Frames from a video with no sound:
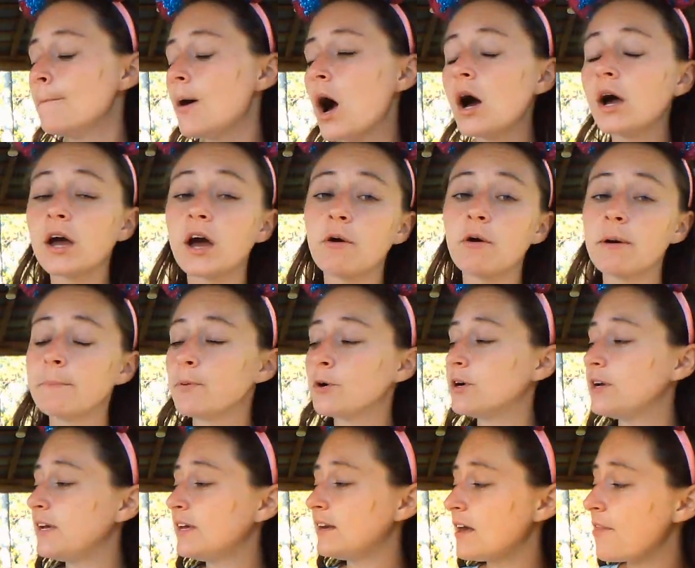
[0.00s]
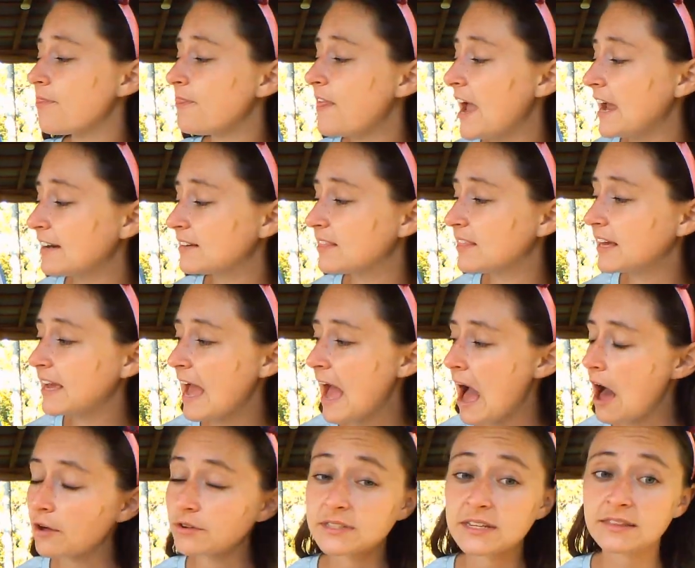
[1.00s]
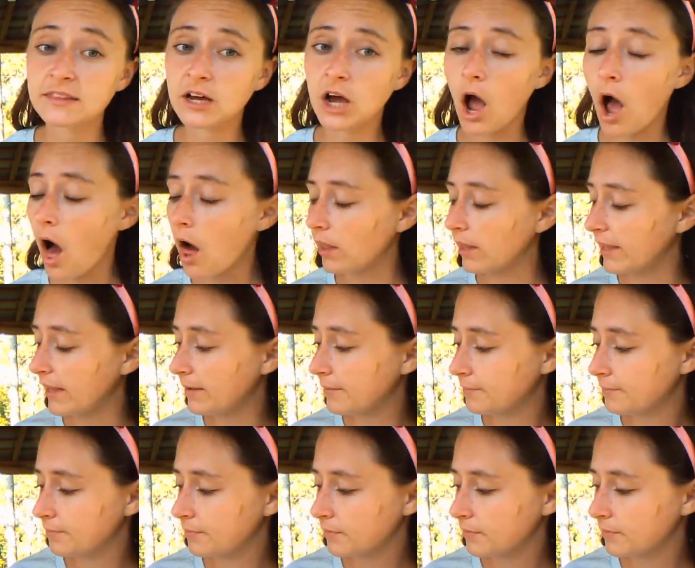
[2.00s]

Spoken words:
Pongo and Perdita thanked the cows and the collie.